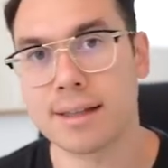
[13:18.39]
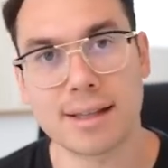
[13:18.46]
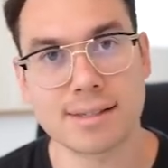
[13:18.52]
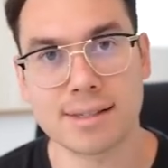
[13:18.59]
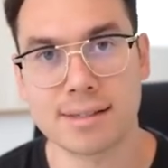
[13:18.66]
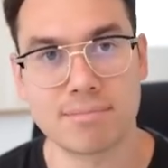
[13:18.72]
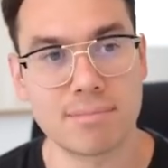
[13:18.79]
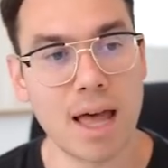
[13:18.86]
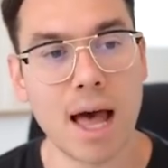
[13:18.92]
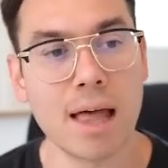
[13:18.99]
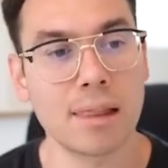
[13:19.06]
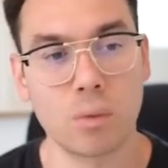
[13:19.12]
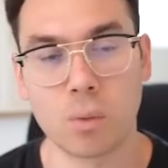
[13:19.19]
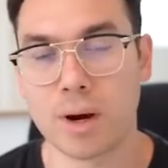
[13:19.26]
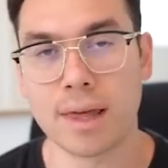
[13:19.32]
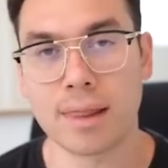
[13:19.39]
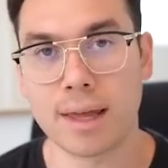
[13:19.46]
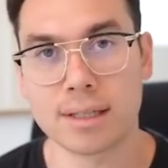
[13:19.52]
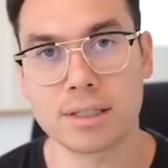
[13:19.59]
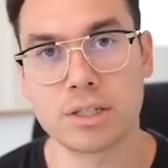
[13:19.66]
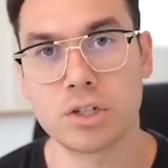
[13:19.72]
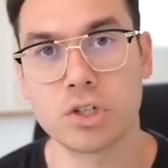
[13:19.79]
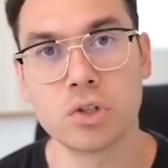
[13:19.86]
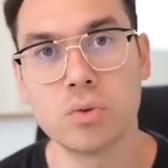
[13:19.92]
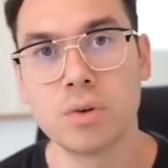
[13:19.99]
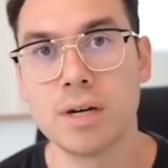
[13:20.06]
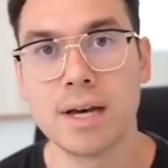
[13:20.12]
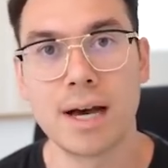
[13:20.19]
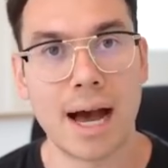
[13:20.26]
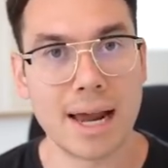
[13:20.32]
That's not what I like to do.
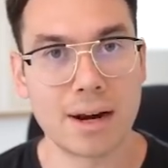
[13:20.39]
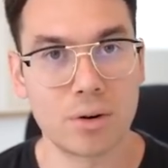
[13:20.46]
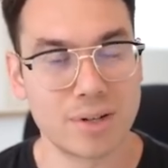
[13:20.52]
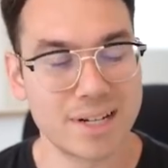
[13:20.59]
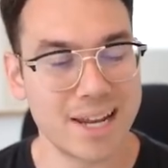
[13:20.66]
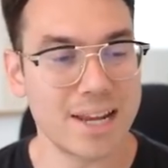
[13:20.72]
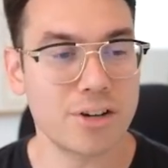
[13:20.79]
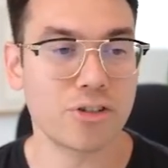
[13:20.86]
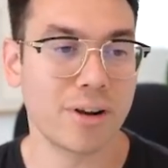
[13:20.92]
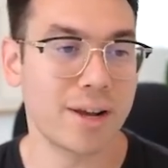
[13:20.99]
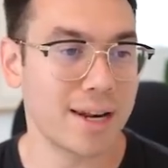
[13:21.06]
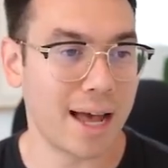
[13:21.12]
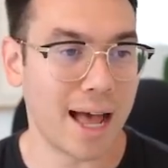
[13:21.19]
I don't day trade.